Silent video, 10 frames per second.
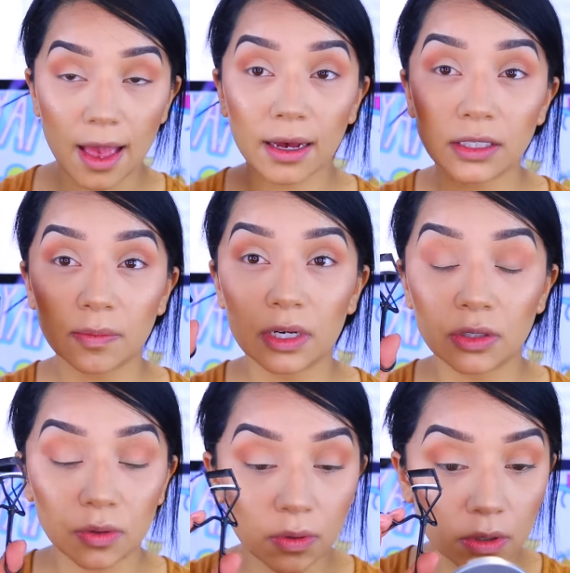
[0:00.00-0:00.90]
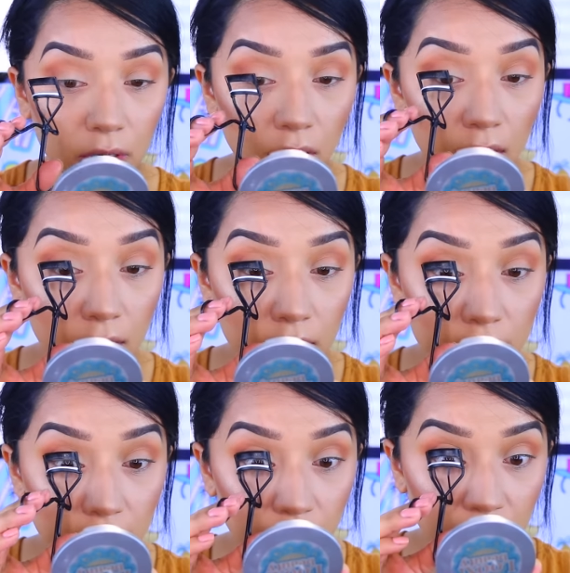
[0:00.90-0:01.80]
And I'm going to do the
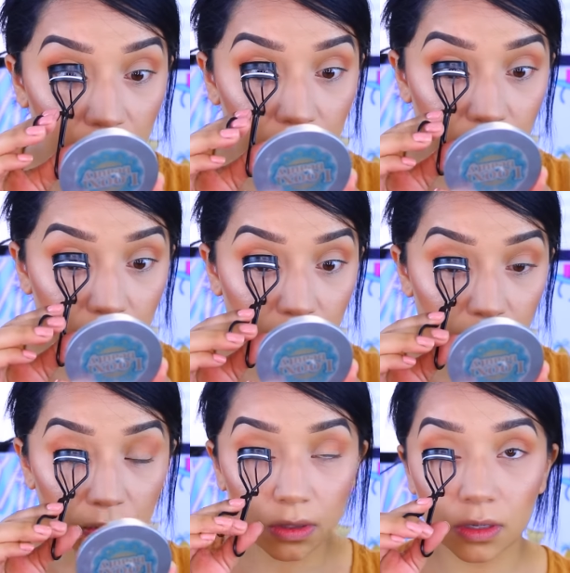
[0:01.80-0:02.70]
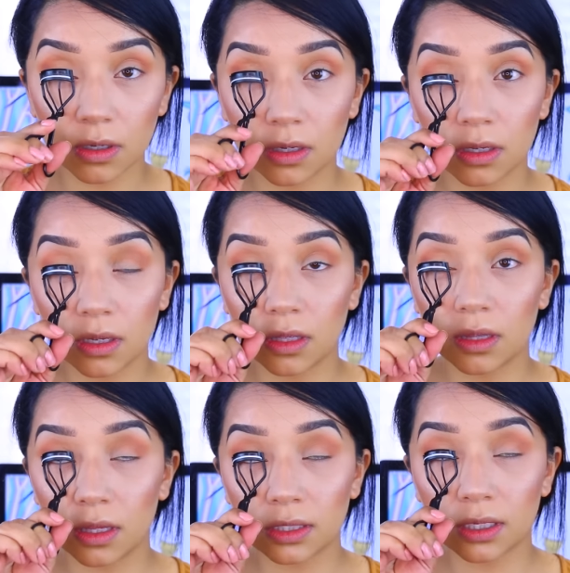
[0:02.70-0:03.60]
same thing to
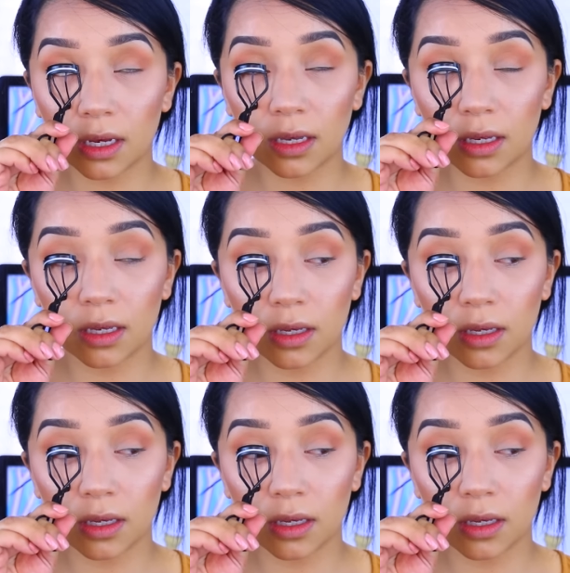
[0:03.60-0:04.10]
this eye.